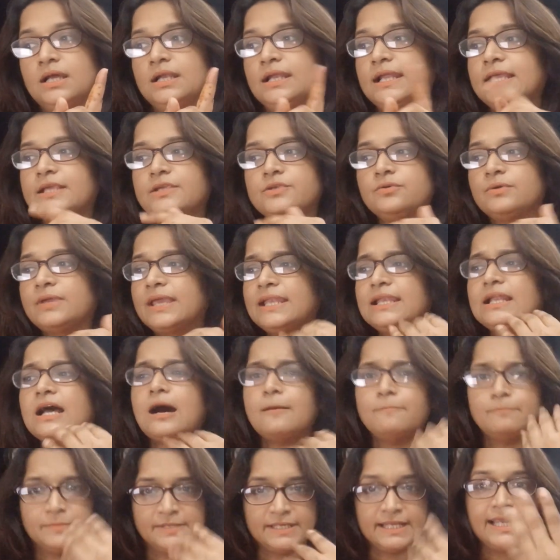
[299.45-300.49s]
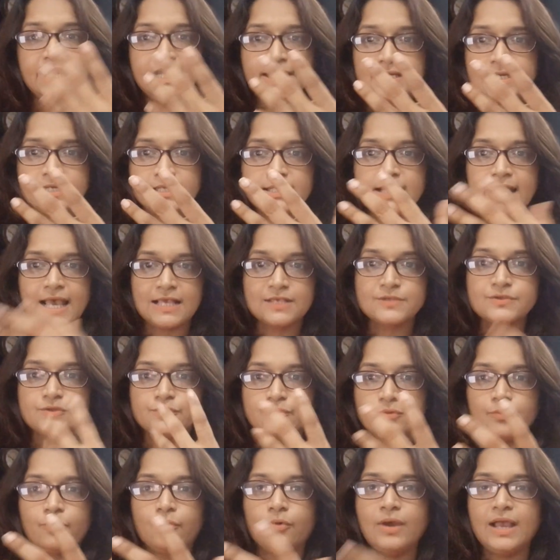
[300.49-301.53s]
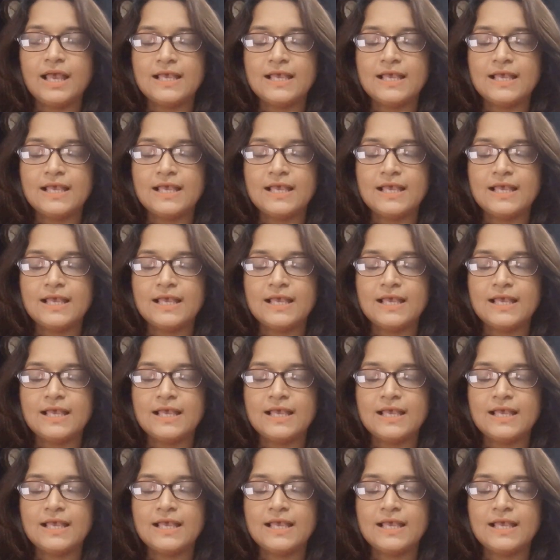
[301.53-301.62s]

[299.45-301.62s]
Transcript: Like you can update it as you go,